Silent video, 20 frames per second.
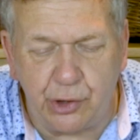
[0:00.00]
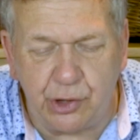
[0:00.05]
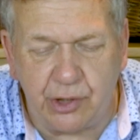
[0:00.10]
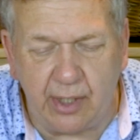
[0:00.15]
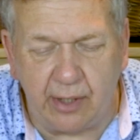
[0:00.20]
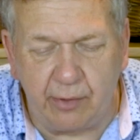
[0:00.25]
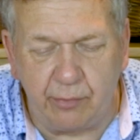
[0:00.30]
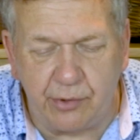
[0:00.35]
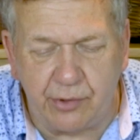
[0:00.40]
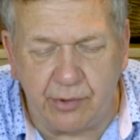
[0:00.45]

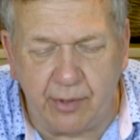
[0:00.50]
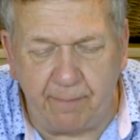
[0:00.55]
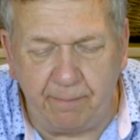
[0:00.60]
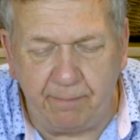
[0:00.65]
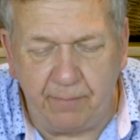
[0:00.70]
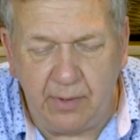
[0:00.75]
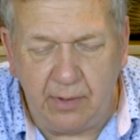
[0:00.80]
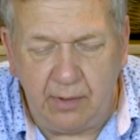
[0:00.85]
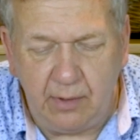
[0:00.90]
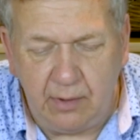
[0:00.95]
shallow drum.
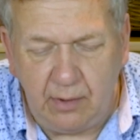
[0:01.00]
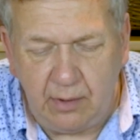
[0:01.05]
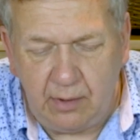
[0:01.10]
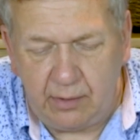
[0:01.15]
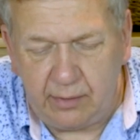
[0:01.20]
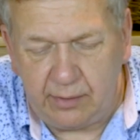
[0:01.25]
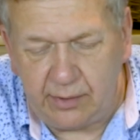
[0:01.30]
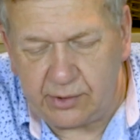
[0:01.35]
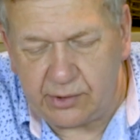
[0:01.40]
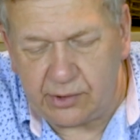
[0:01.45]

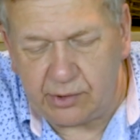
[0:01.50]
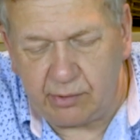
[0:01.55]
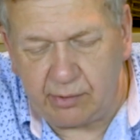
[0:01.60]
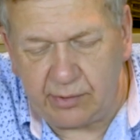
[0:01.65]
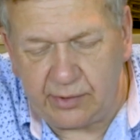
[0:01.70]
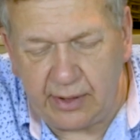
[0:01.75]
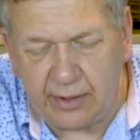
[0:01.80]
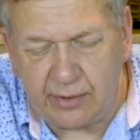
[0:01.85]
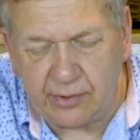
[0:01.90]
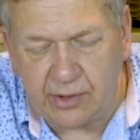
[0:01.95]
You can see
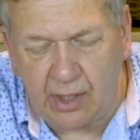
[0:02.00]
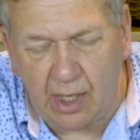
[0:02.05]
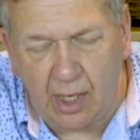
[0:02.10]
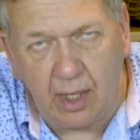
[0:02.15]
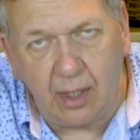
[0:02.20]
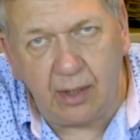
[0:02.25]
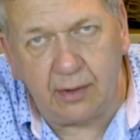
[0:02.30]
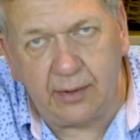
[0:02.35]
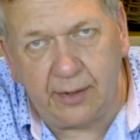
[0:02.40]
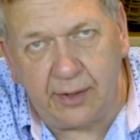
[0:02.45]
on there there's
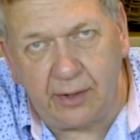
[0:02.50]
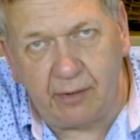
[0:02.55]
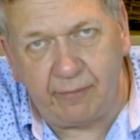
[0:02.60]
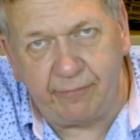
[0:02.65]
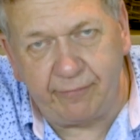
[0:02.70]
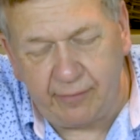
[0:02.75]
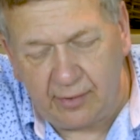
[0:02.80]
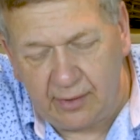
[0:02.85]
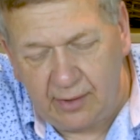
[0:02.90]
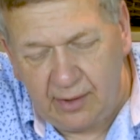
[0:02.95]
hardly
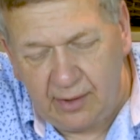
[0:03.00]
enough